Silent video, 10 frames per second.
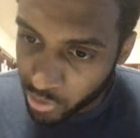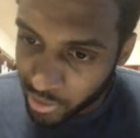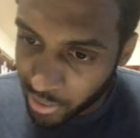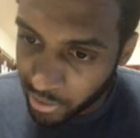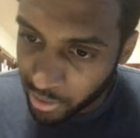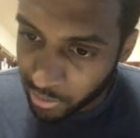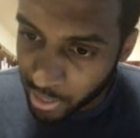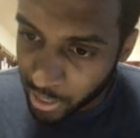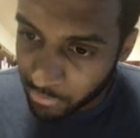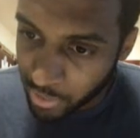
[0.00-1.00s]
getting a
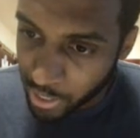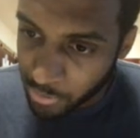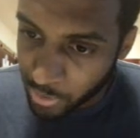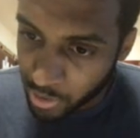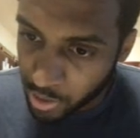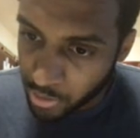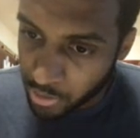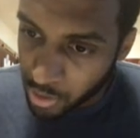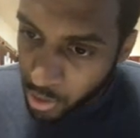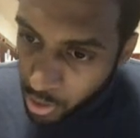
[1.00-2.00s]
lot of likes because
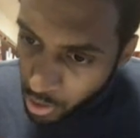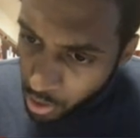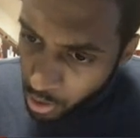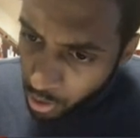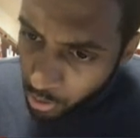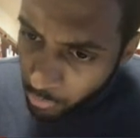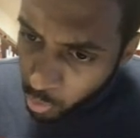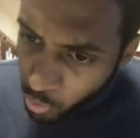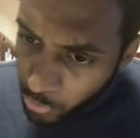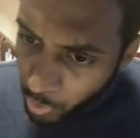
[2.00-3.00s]
of
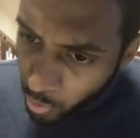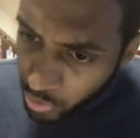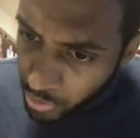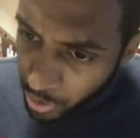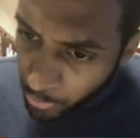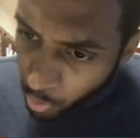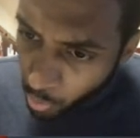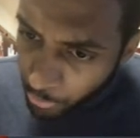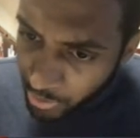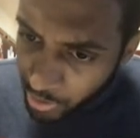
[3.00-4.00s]
who is posting them,
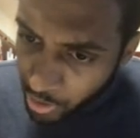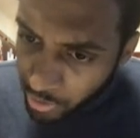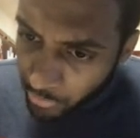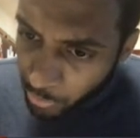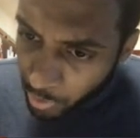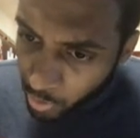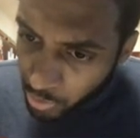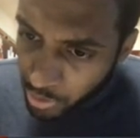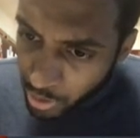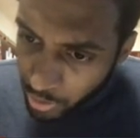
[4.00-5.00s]
or because of the
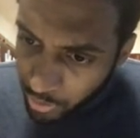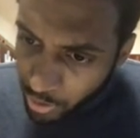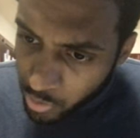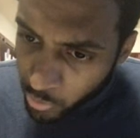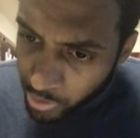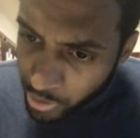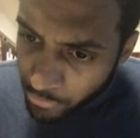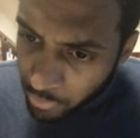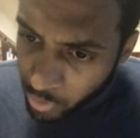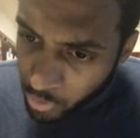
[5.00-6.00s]
post? Because when the
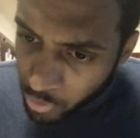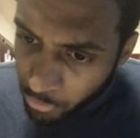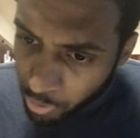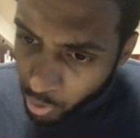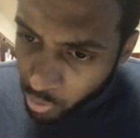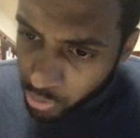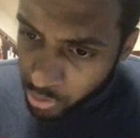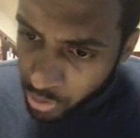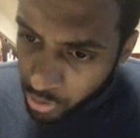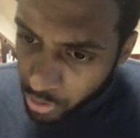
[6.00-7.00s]
influencer posts,
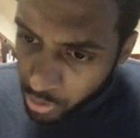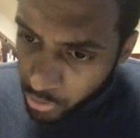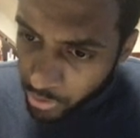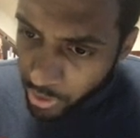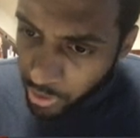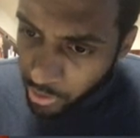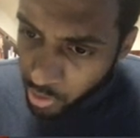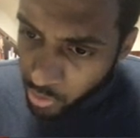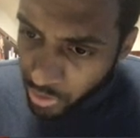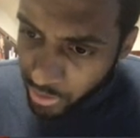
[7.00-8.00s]
they
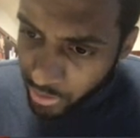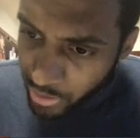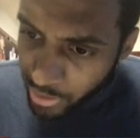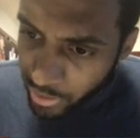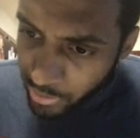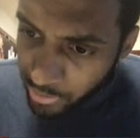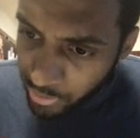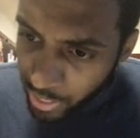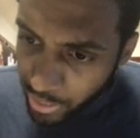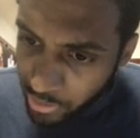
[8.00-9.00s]
usually get
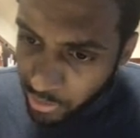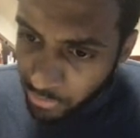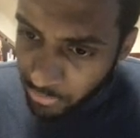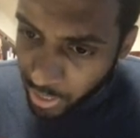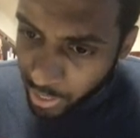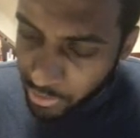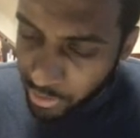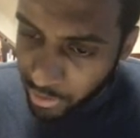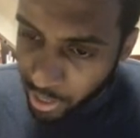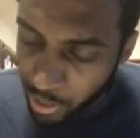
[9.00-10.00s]
lots of likes
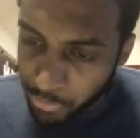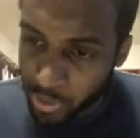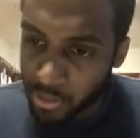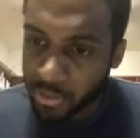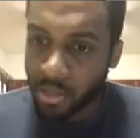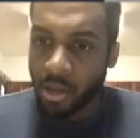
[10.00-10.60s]
and comments.